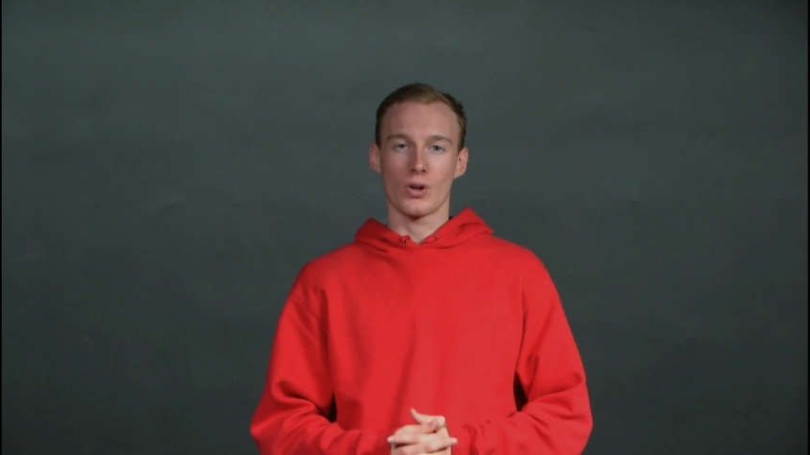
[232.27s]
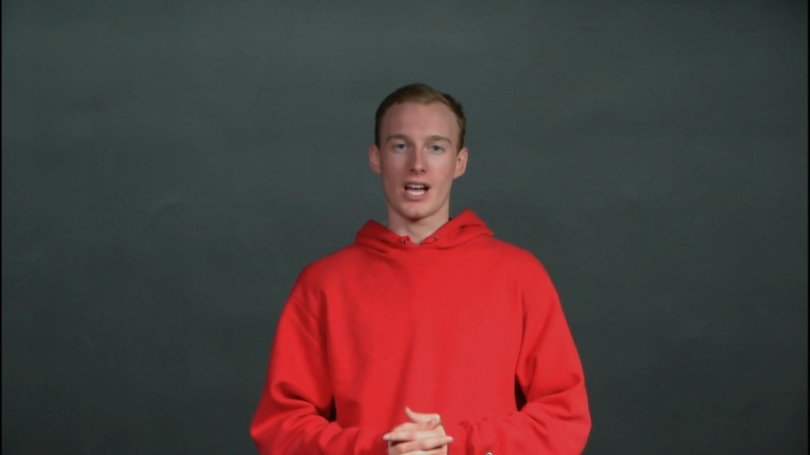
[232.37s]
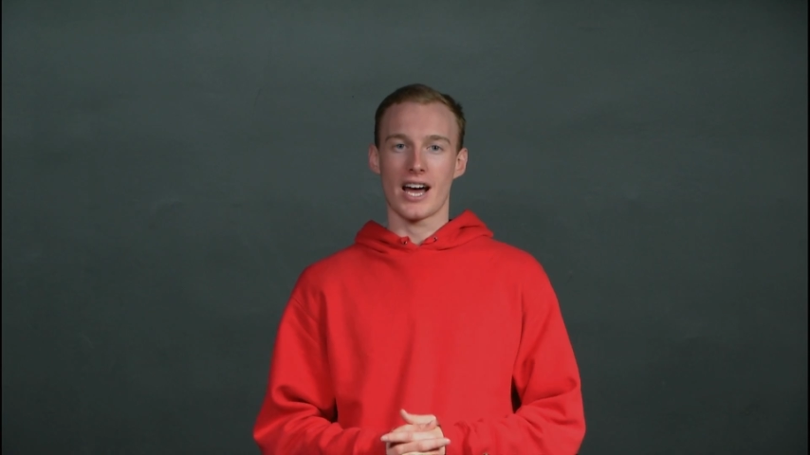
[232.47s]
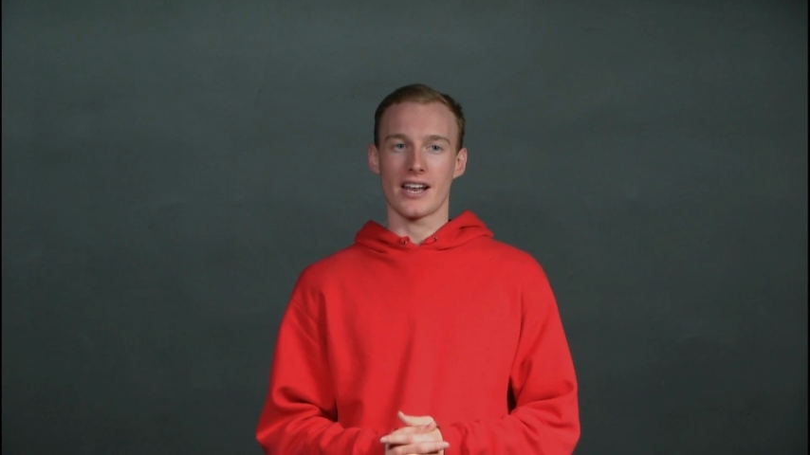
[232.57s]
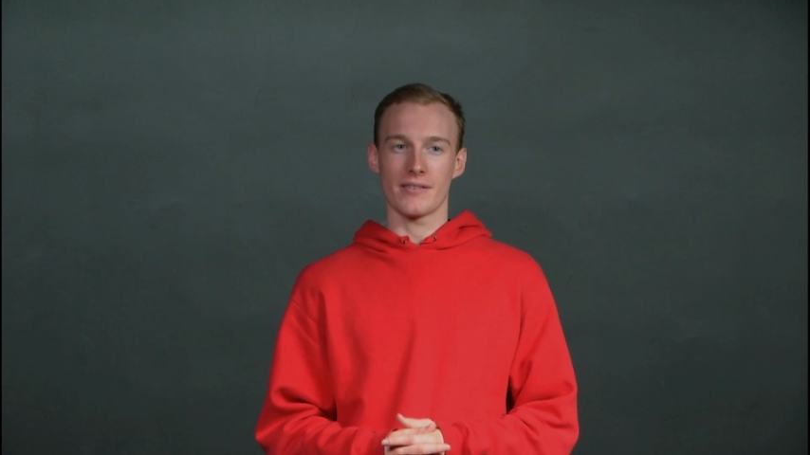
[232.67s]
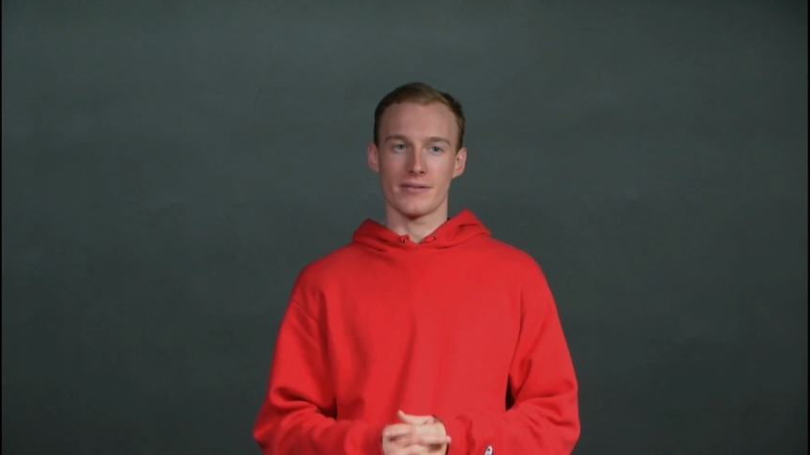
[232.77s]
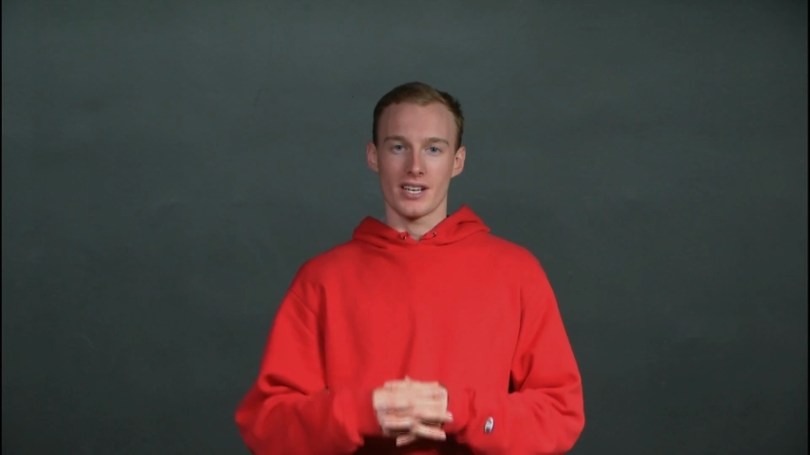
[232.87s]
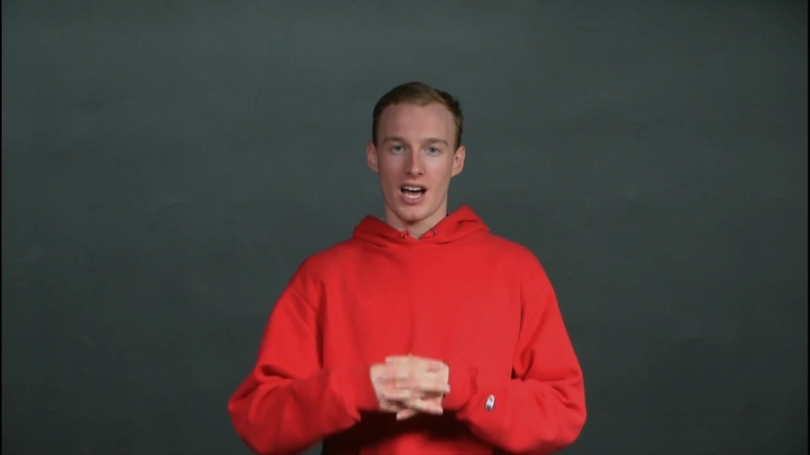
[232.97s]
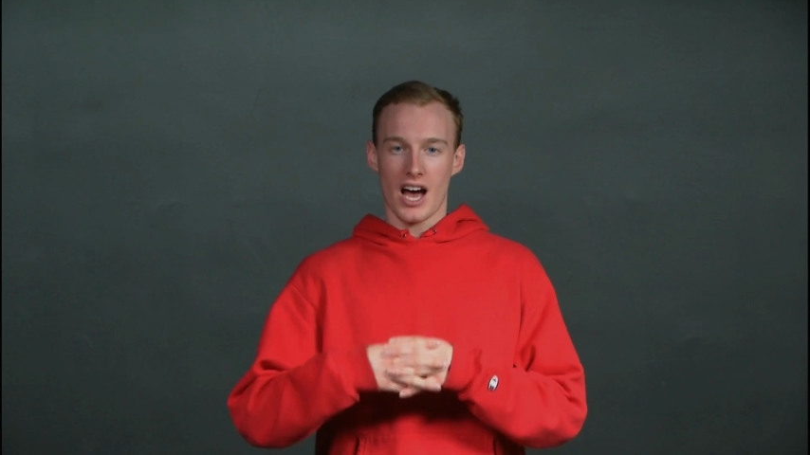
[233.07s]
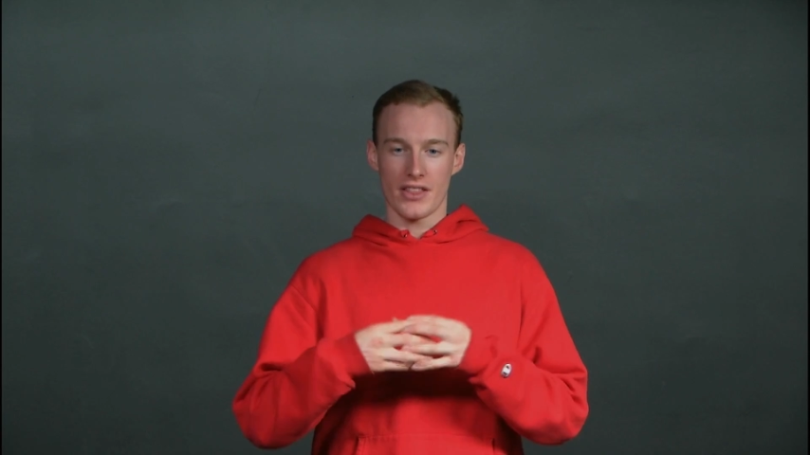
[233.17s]
lot of
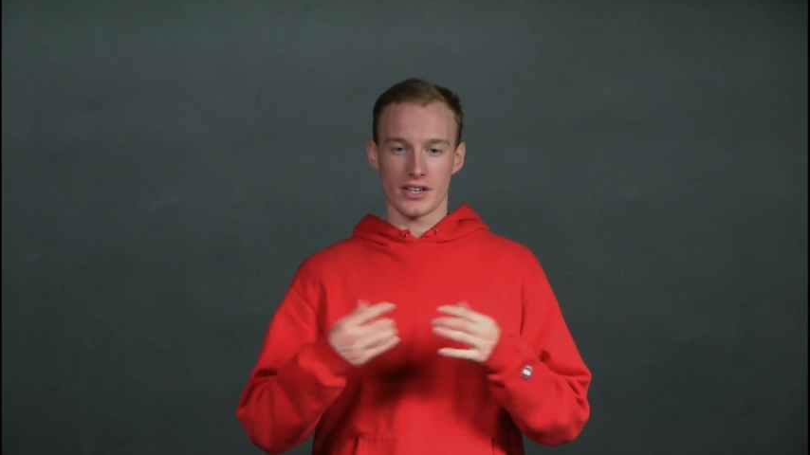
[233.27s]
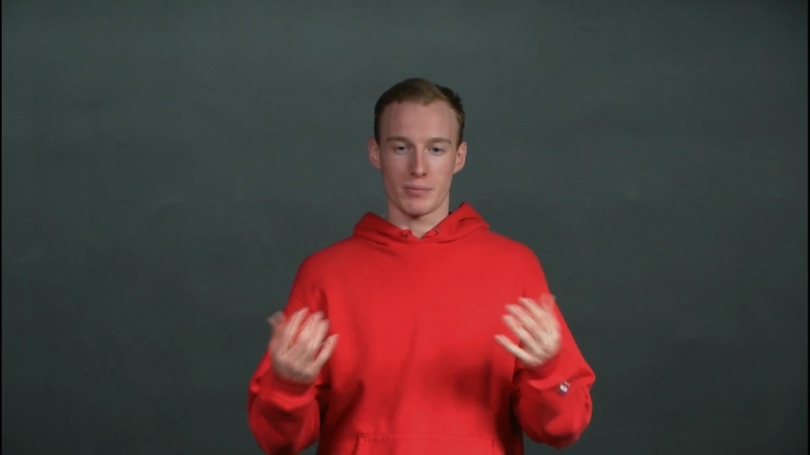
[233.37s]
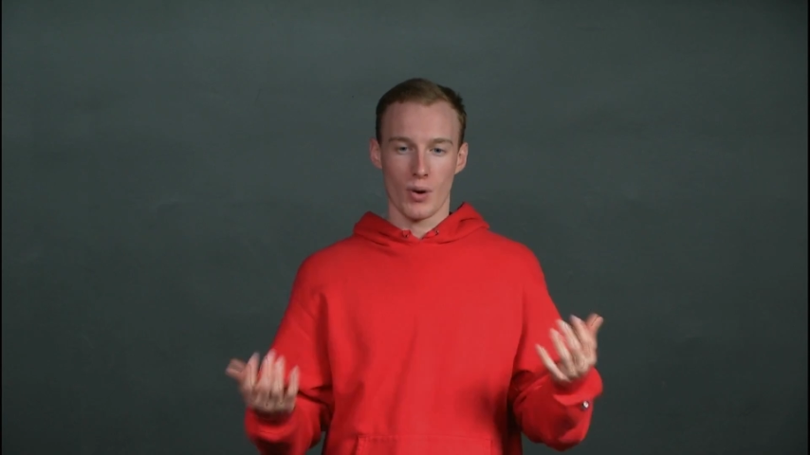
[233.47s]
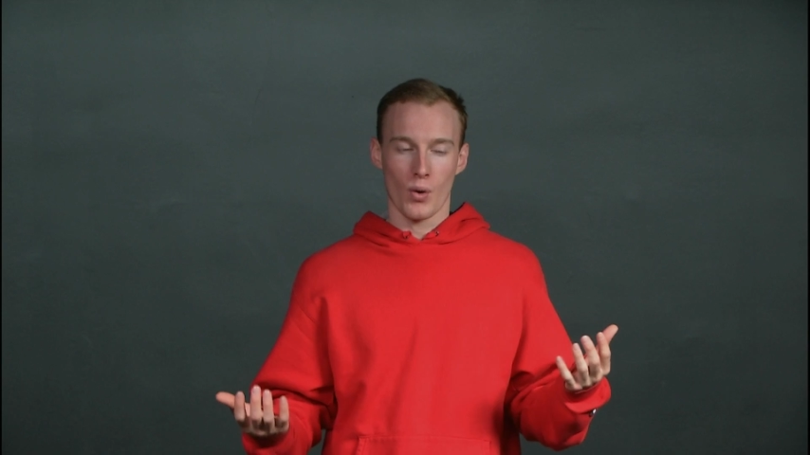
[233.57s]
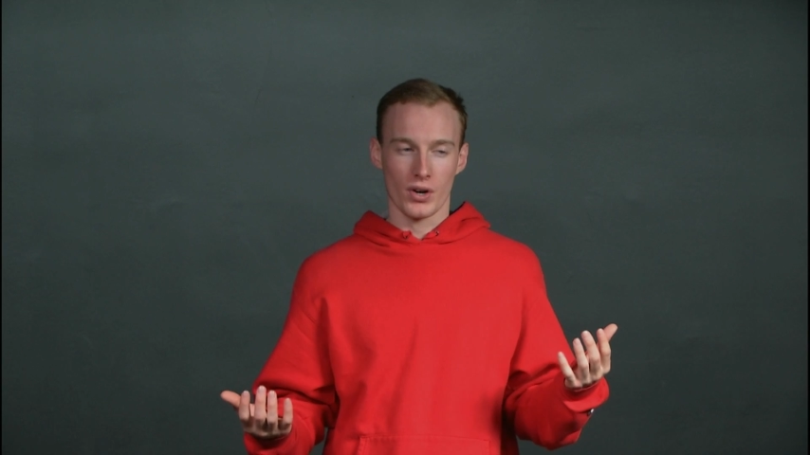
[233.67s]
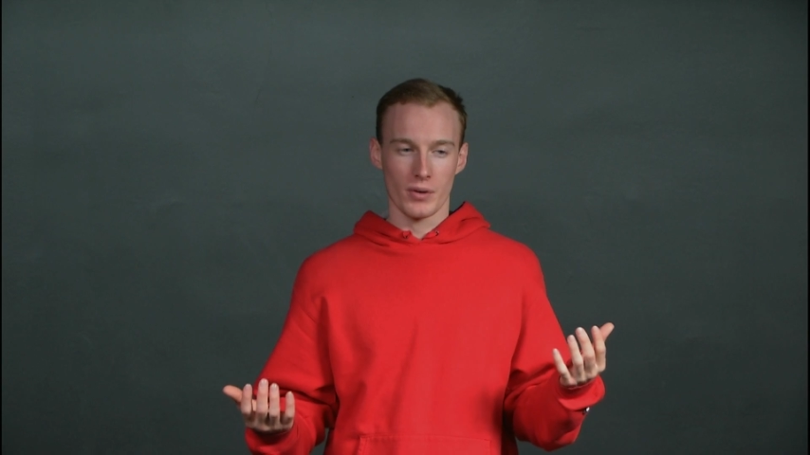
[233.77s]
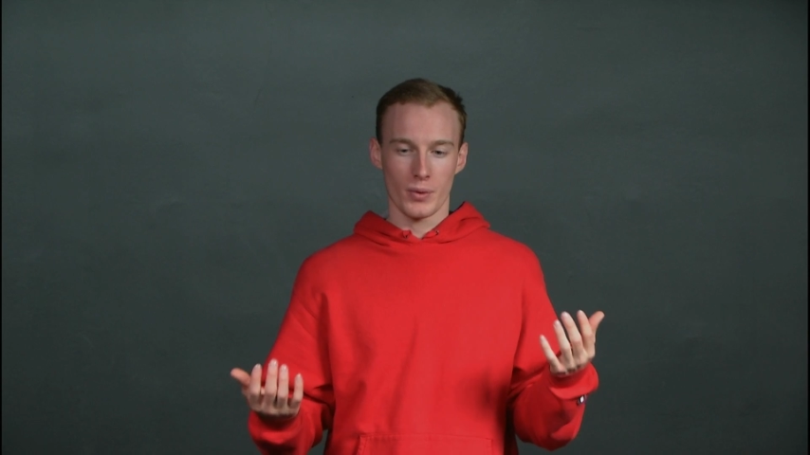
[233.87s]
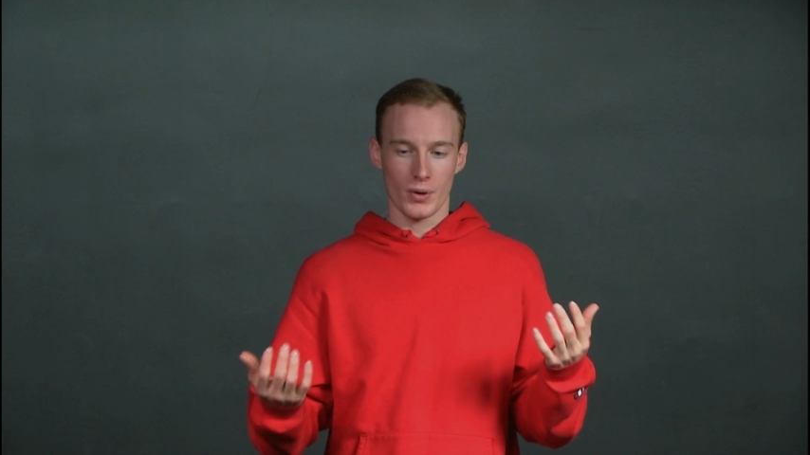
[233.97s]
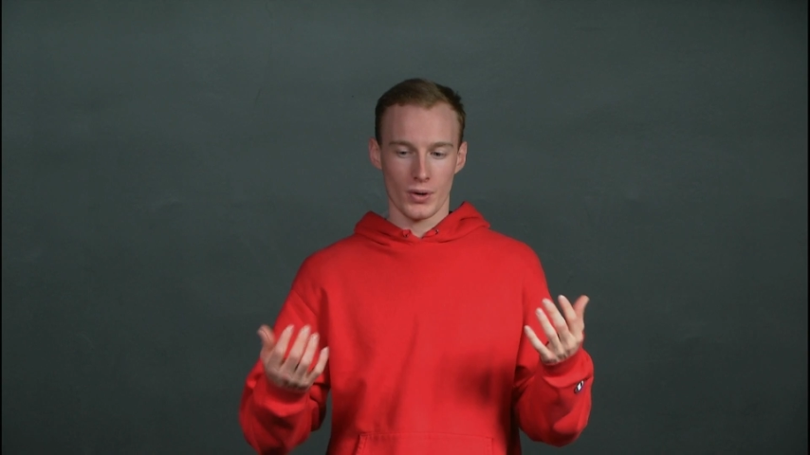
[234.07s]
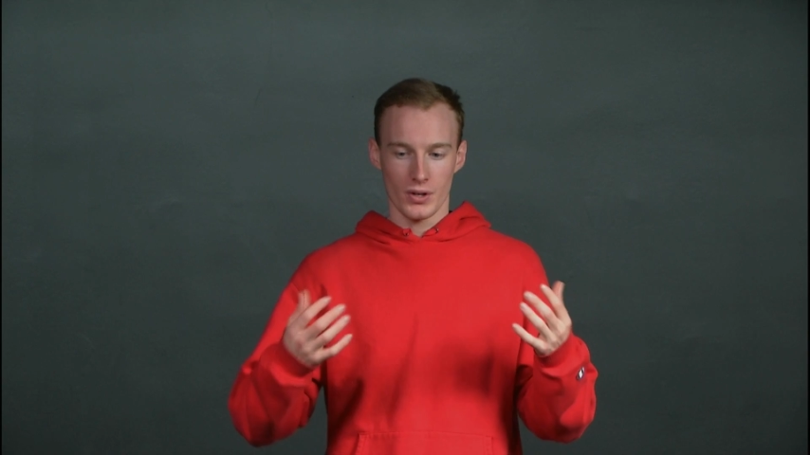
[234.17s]
other
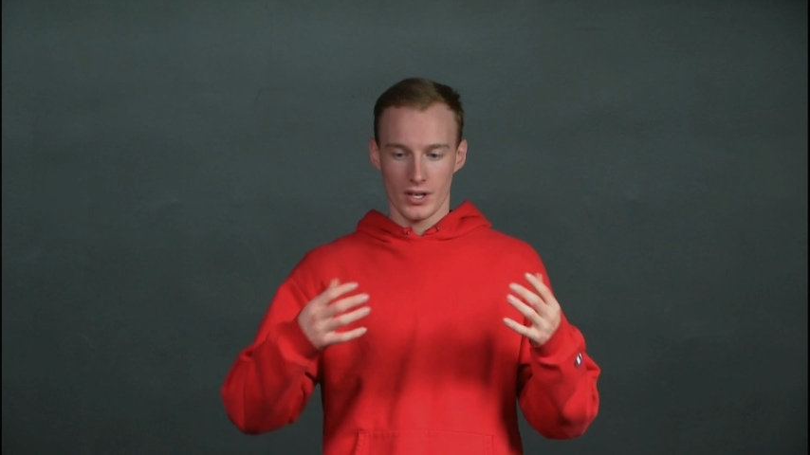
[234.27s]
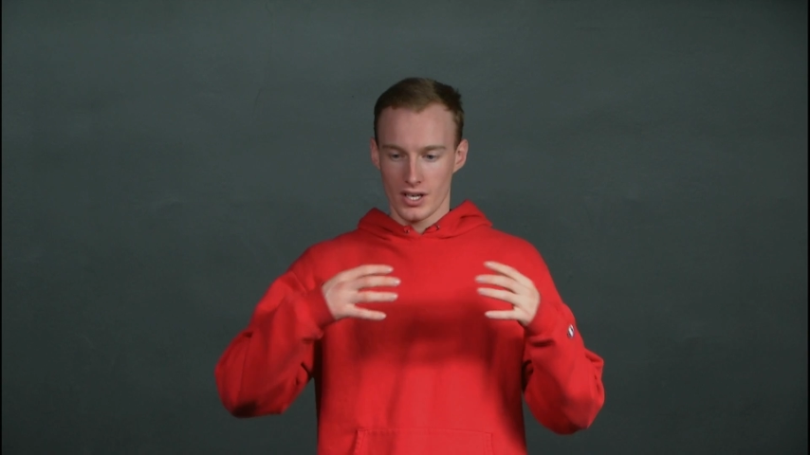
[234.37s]
portable